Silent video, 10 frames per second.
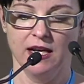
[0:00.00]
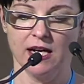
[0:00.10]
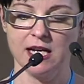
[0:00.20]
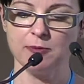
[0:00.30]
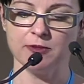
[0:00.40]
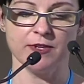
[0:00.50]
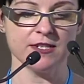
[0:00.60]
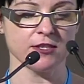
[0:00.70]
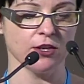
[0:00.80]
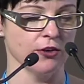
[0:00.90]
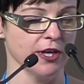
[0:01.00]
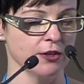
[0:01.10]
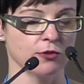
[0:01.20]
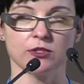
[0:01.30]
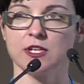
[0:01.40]
A couple of years ago,
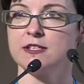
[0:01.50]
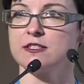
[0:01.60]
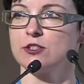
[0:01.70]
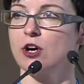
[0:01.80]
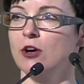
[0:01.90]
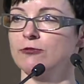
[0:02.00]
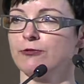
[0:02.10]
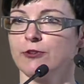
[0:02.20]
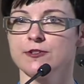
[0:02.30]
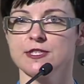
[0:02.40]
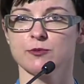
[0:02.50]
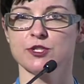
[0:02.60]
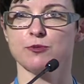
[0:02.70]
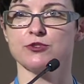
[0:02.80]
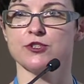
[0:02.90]
he organised a conference
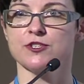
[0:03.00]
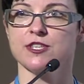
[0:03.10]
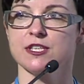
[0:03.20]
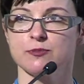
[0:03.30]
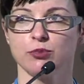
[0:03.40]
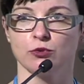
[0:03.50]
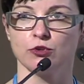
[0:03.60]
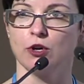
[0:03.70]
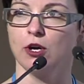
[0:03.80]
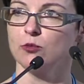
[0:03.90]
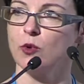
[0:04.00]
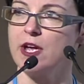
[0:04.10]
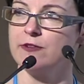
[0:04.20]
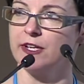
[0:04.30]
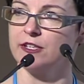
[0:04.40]
which produced this book on
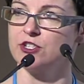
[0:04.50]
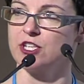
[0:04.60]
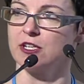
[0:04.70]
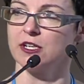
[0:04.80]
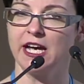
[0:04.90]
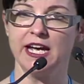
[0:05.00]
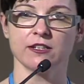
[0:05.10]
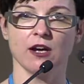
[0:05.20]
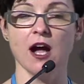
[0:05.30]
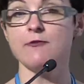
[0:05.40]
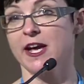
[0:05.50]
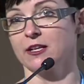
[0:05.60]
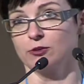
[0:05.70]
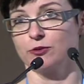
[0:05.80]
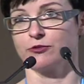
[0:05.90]
wave energy, and I've had
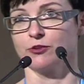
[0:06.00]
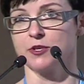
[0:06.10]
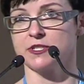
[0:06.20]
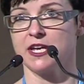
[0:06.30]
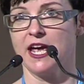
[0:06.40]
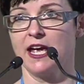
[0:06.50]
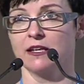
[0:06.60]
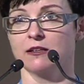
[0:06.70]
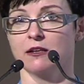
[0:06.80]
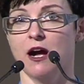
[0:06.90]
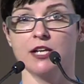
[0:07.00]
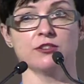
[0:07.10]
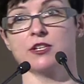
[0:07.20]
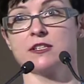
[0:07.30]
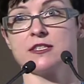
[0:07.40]
a look through it and I
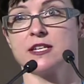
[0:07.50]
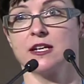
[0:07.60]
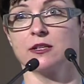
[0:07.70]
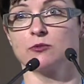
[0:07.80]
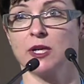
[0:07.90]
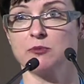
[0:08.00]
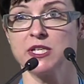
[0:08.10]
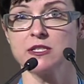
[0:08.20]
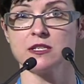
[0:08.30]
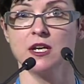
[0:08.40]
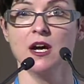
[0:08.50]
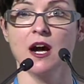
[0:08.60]
don't understand it one bit.